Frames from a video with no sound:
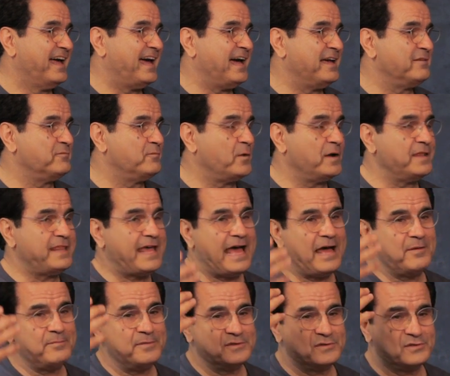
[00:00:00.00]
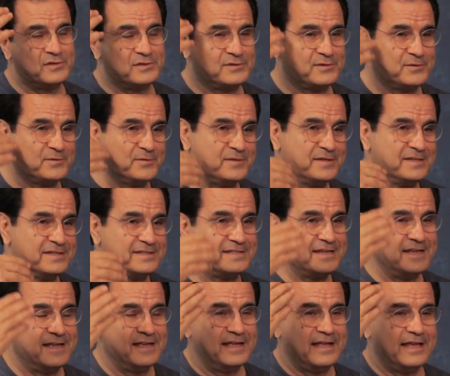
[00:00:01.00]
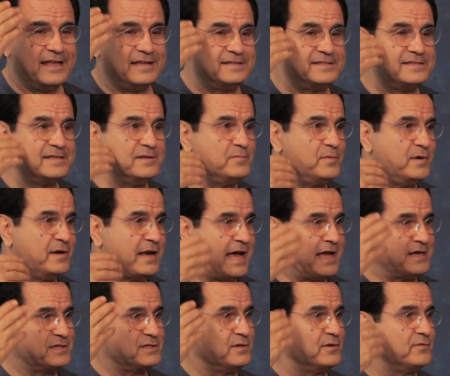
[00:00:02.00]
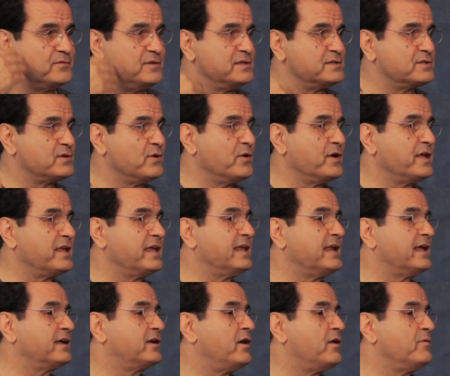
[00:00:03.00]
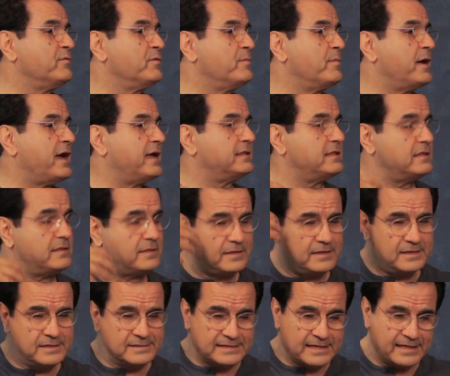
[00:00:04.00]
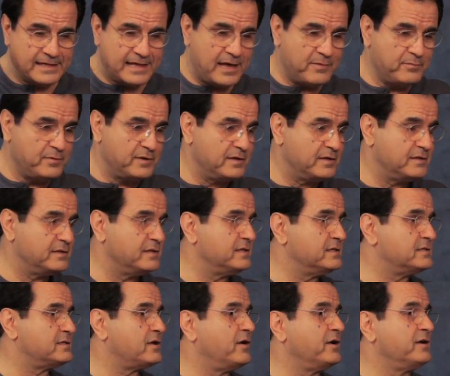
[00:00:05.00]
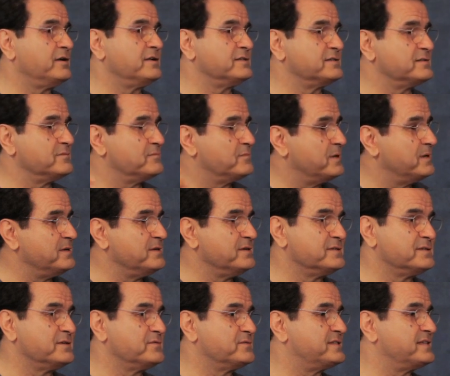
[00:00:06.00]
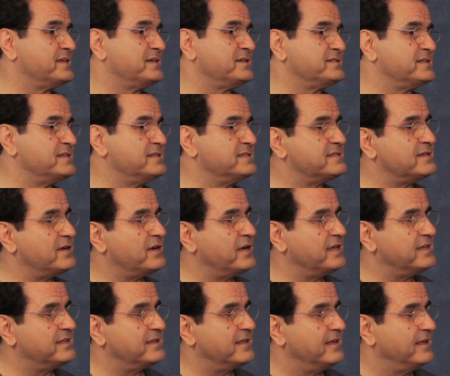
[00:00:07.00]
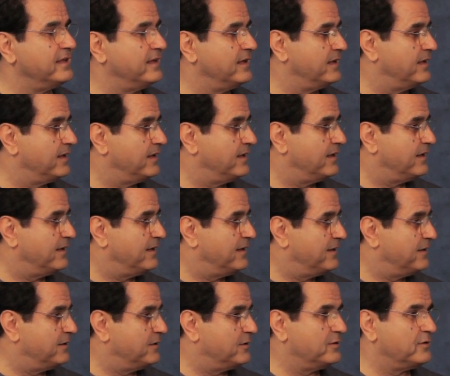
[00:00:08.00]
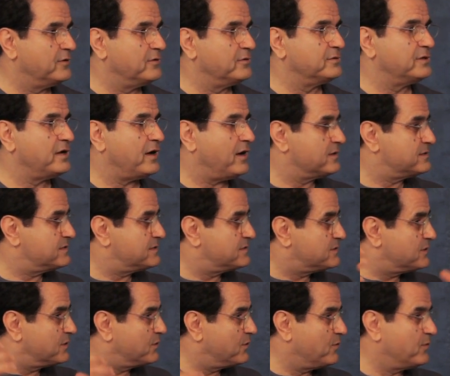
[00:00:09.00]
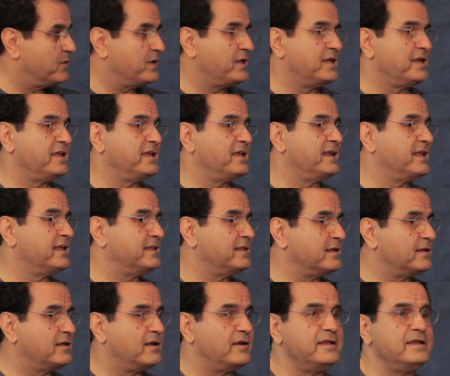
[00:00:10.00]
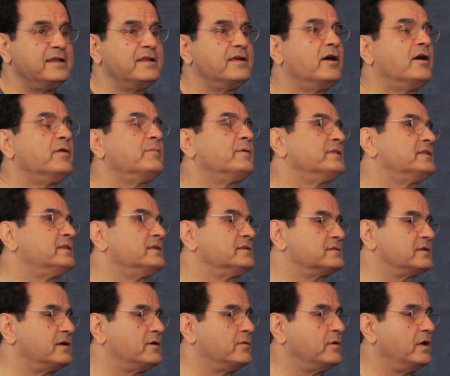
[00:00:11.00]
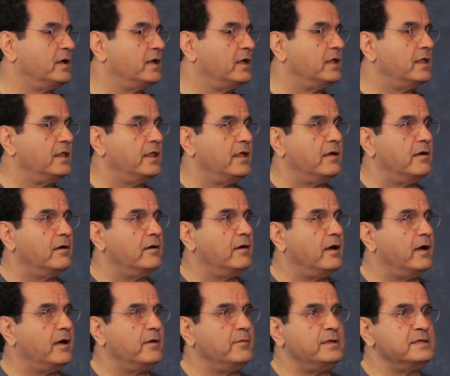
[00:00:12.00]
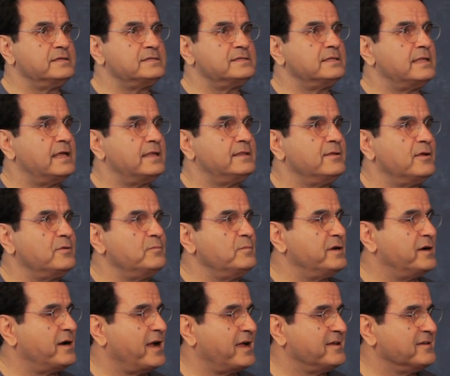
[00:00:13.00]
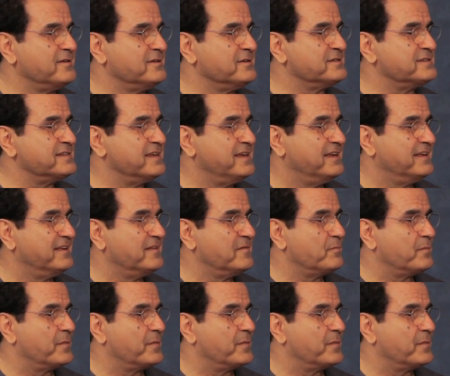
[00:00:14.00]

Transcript: And what happens just through this simple action of this going in and coming back, the things that happen in these hundreds of billions of cells inside, you know, the oxygen going in and then cleaning up and things come. Isn't that not miraculous? Yes.